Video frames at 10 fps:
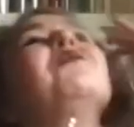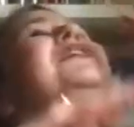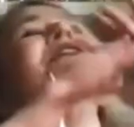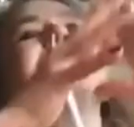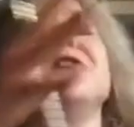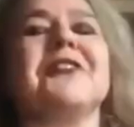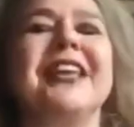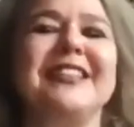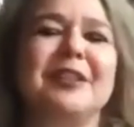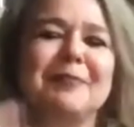wonderful
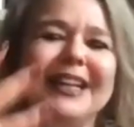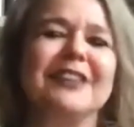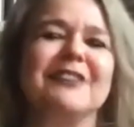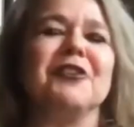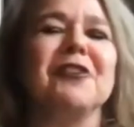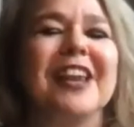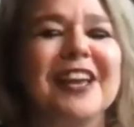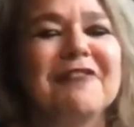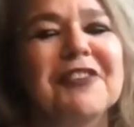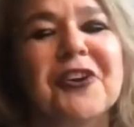that in the middle of your
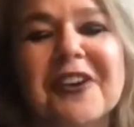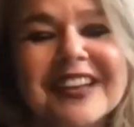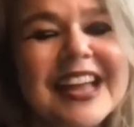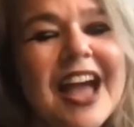life you're